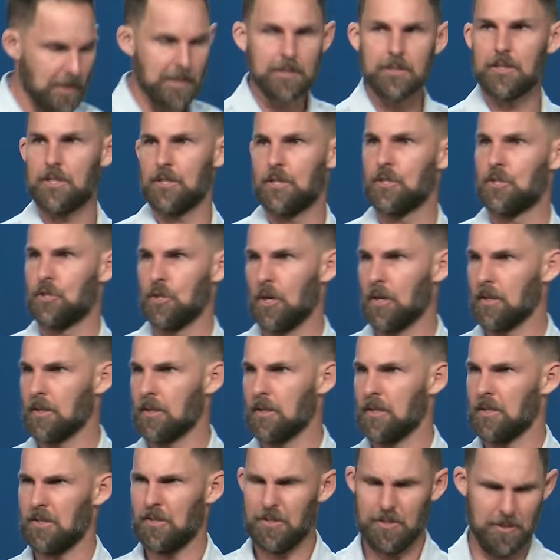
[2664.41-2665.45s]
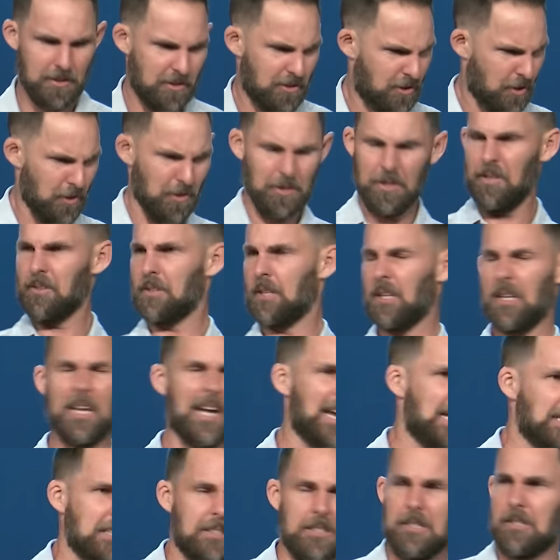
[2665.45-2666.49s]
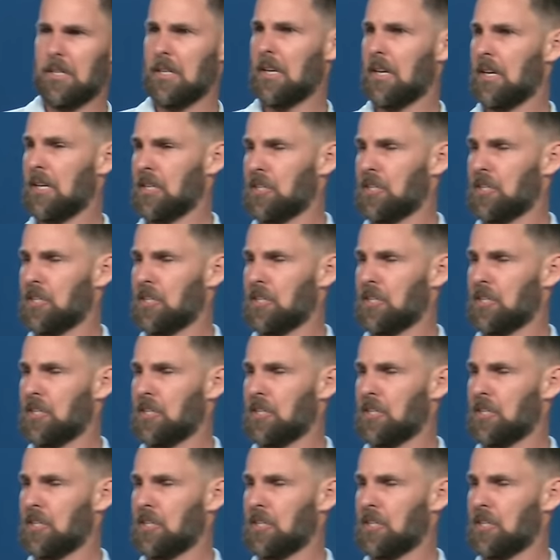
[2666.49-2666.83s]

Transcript: into the darkness, turned on the lights, and it